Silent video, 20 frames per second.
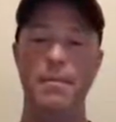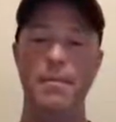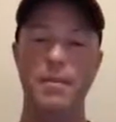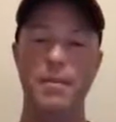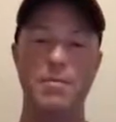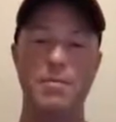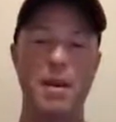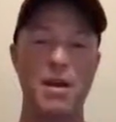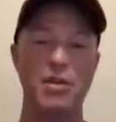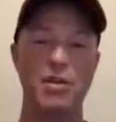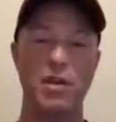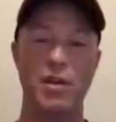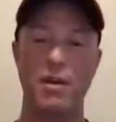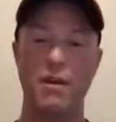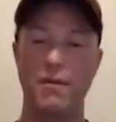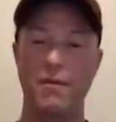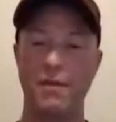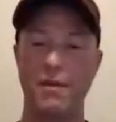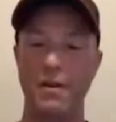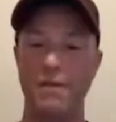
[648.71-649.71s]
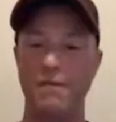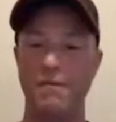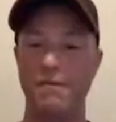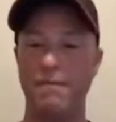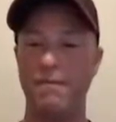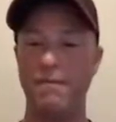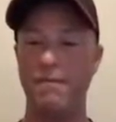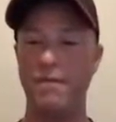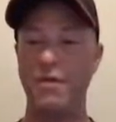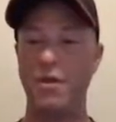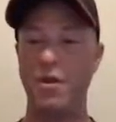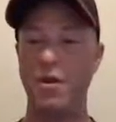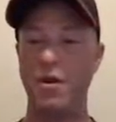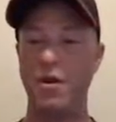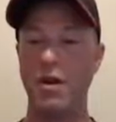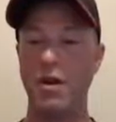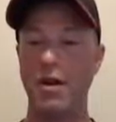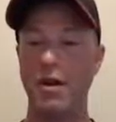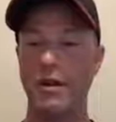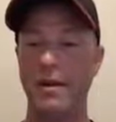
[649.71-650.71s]
Especially if
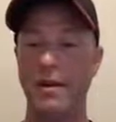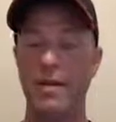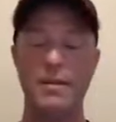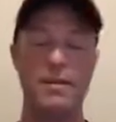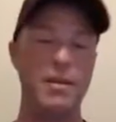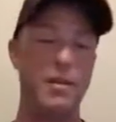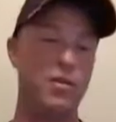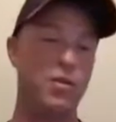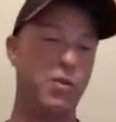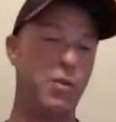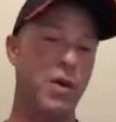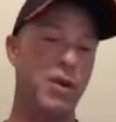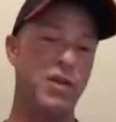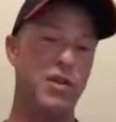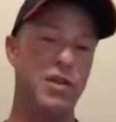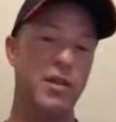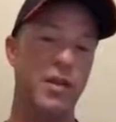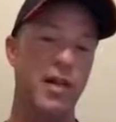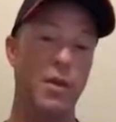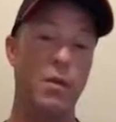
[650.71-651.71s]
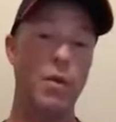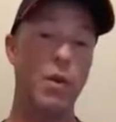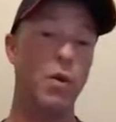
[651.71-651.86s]
you're in a situation like